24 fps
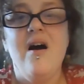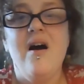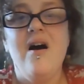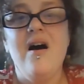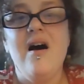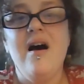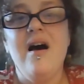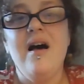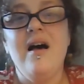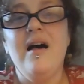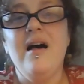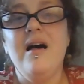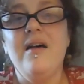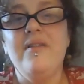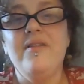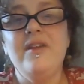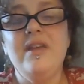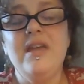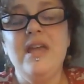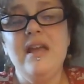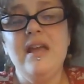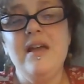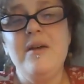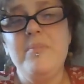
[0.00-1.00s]

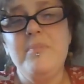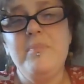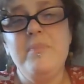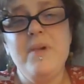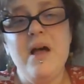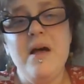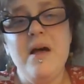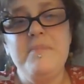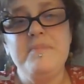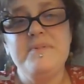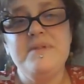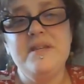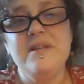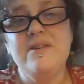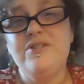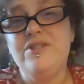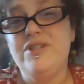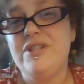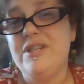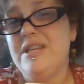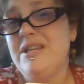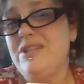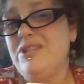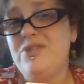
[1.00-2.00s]
The King of Cups
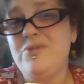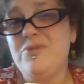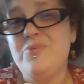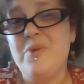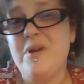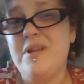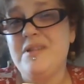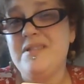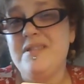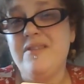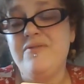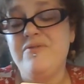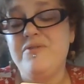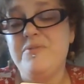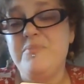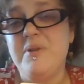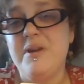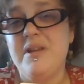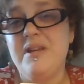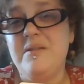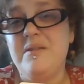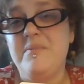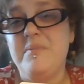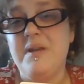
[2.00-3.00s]
energy, he just wants
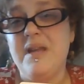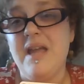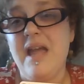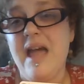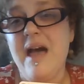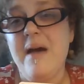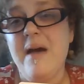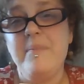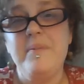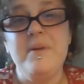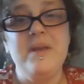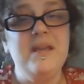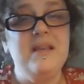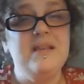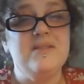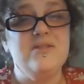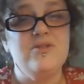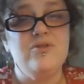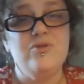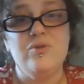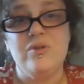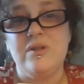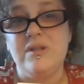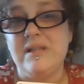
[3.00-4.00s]
everybody to be happy.
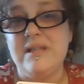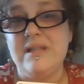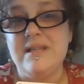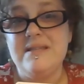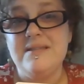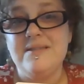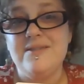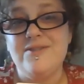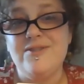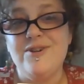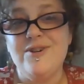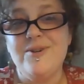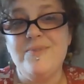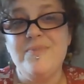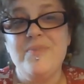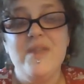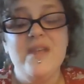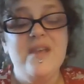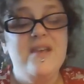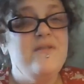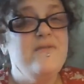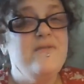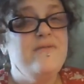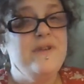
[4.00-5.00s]
He's a good listener,
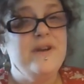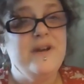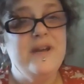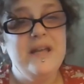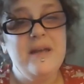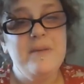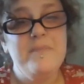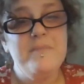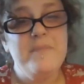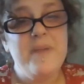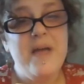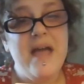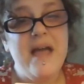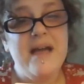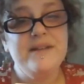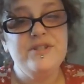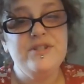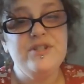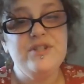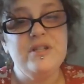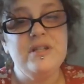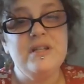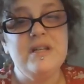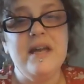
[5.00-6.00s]
very
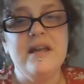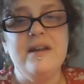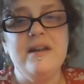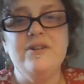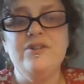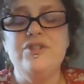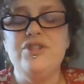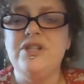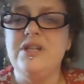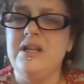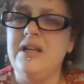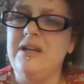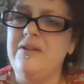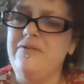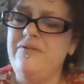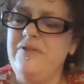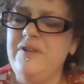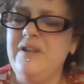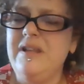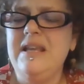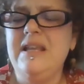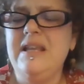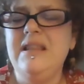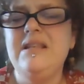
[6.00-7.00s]
compassionate energy. And I
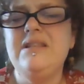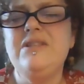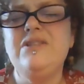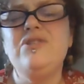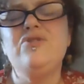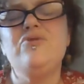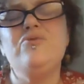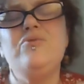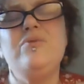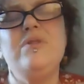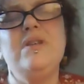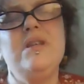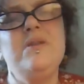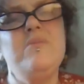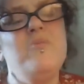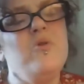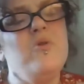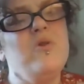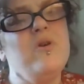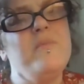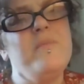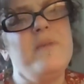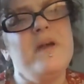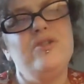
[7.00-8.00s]
feel like this is really
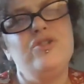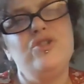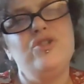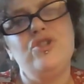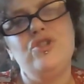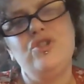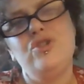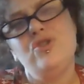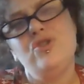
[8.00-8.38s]
more about